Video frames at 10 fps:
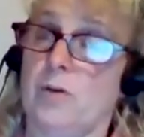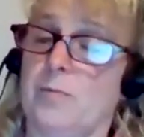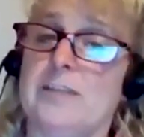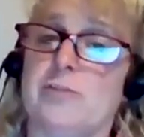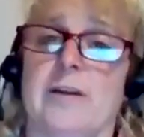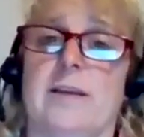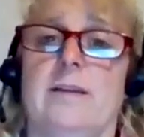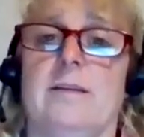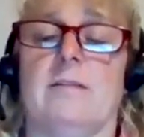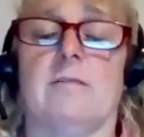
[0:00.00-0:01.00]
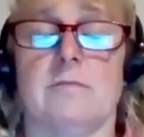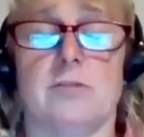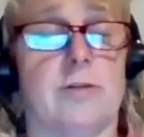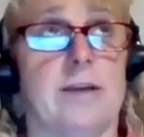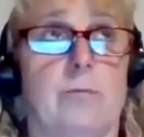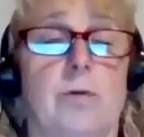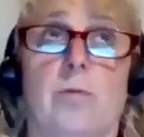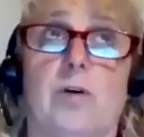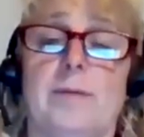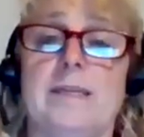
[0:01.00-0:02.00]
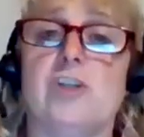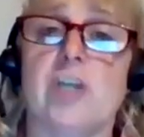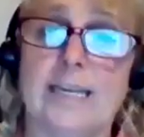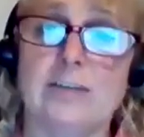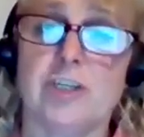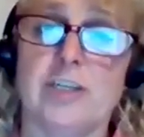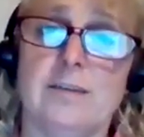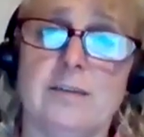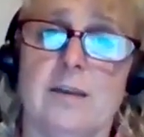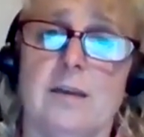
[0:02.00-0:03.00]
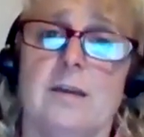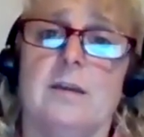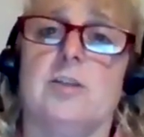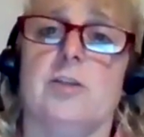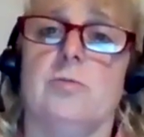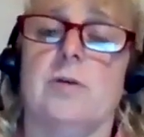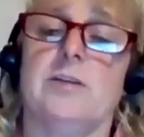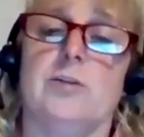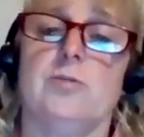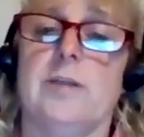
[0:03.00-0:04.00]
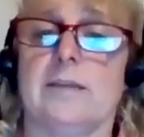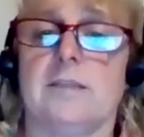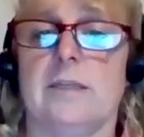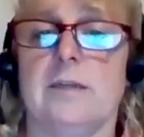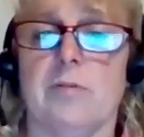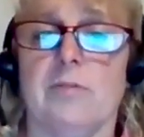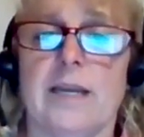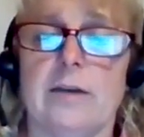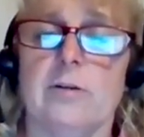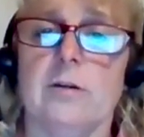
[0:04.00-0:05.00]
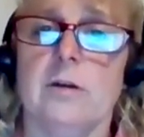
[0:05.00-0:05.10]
be we will be changing to a new testing provider,